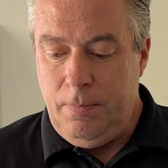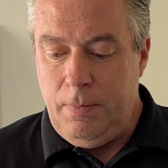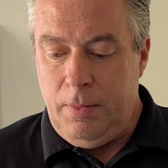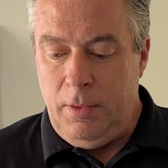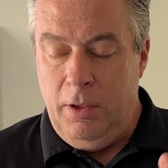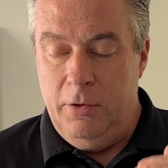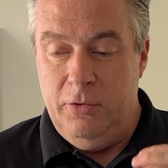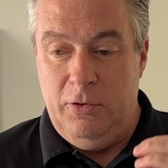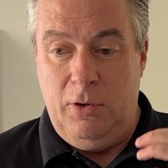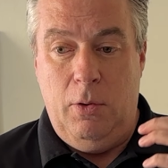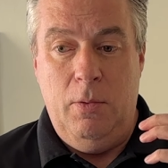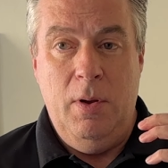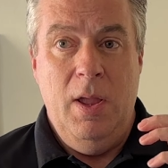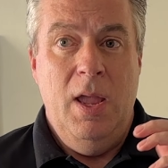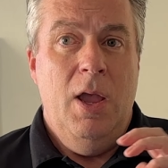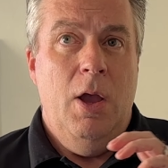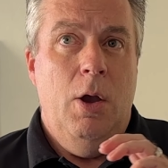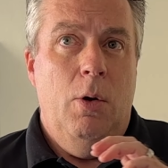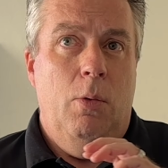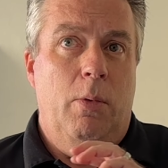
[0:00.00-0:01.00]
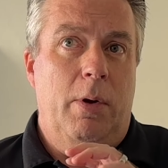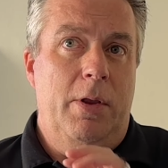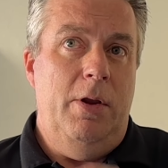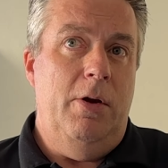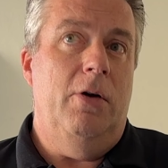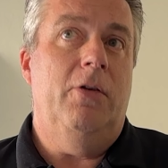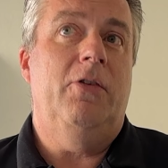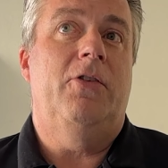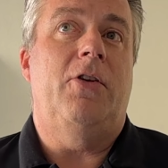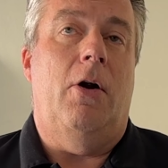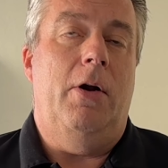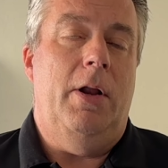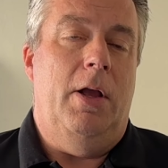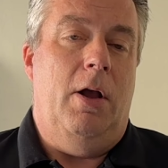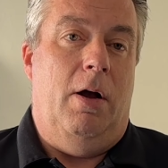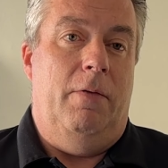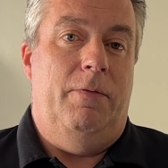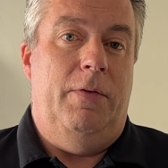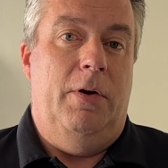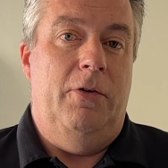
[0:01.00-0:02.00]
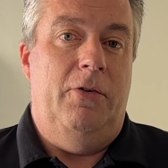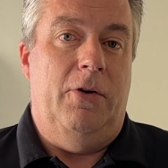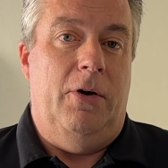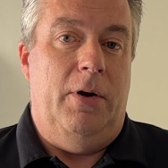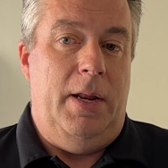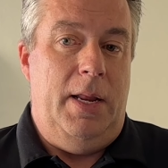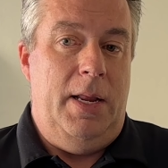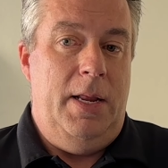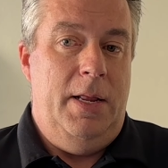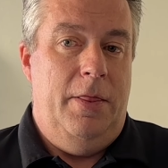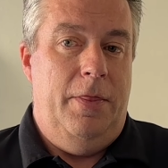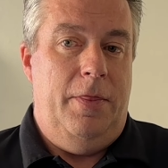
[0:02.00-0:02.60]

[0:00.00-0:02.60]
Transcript: So when you're starting off your journey,